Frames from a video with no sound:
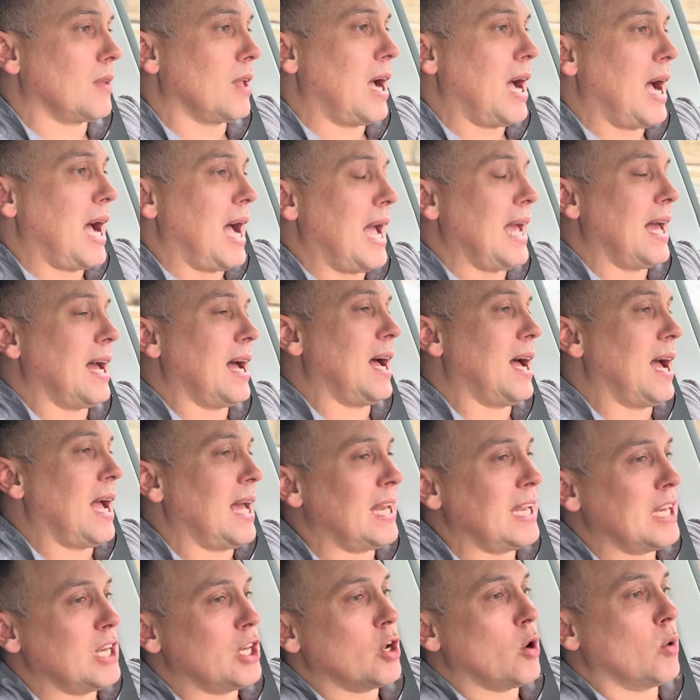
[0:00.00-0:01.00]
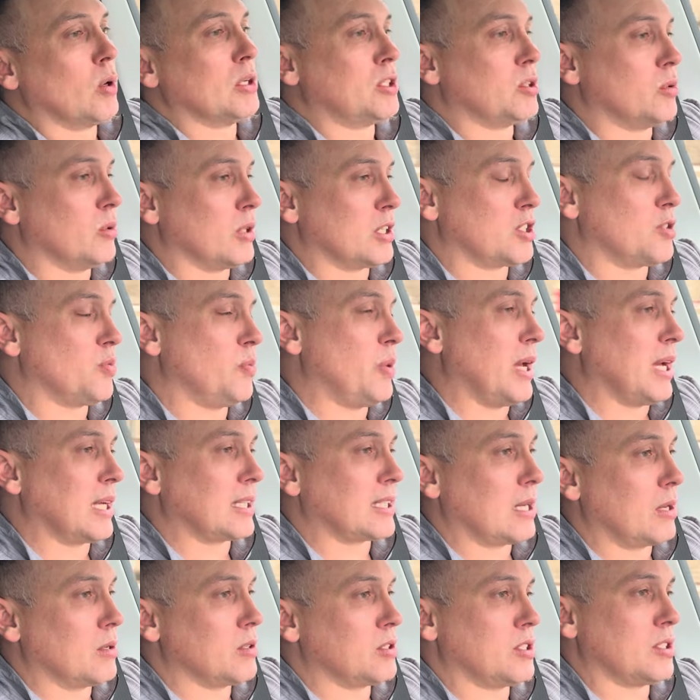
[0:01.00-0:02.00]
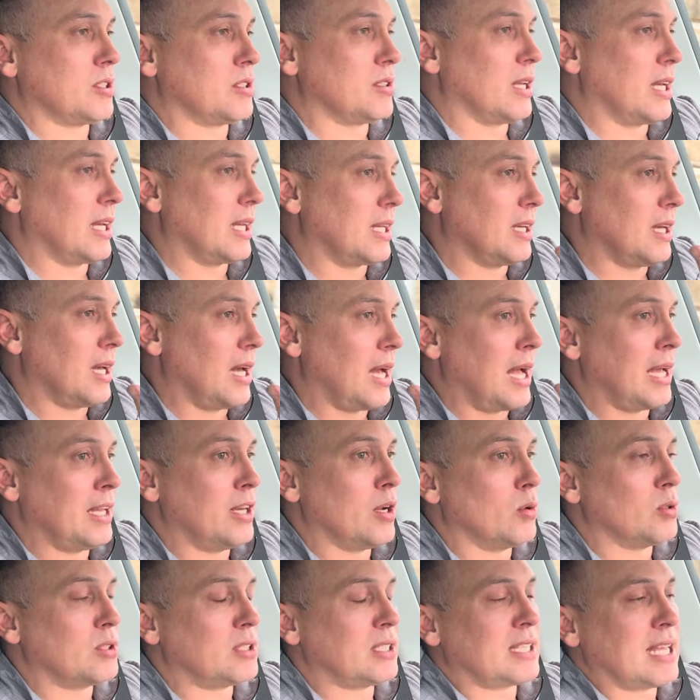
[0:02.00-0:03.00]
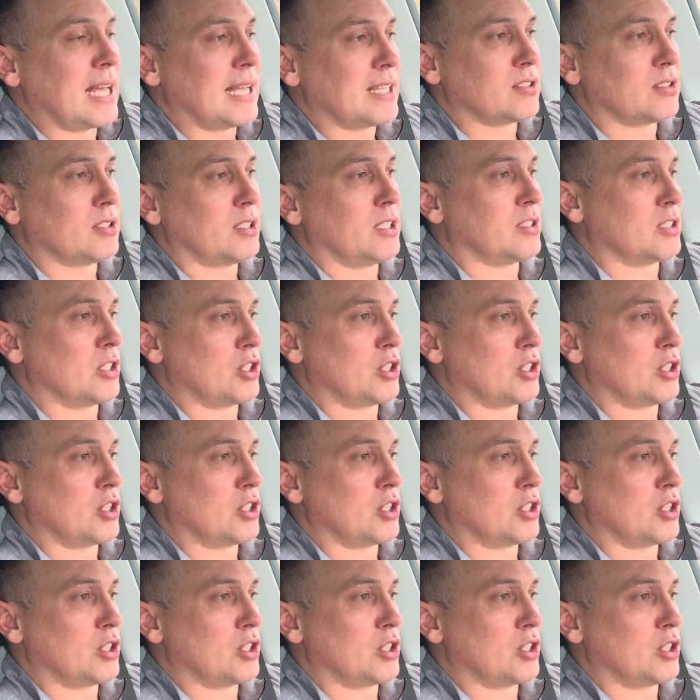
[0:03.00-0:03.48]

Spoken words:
I didn't know what to expect. I was just like, I know Tesla doesn't